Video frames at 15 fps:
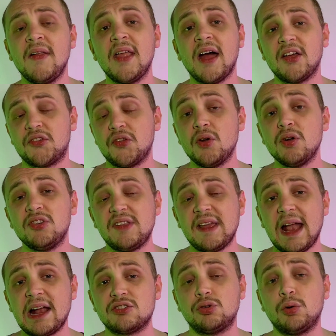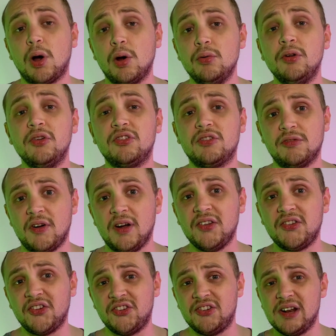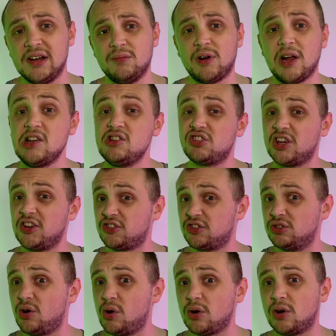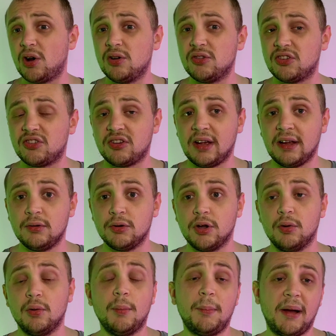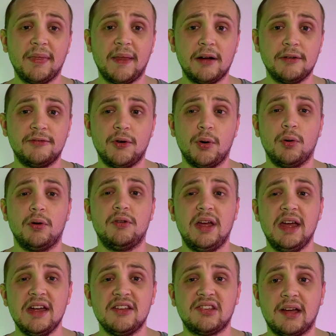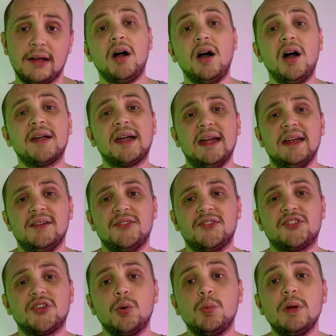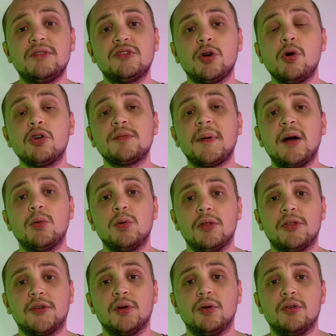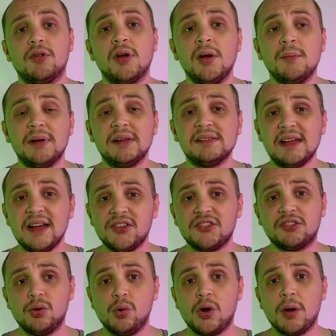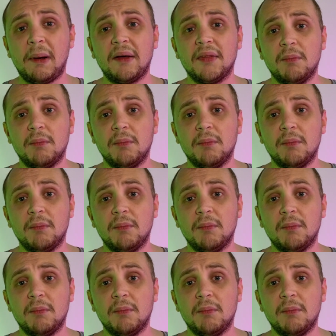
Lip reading: As long as the actual owner's device is still in range, it's not going to tell you about that foreign AirTag. Okay, so we've talked about all of the good, but let's talk about the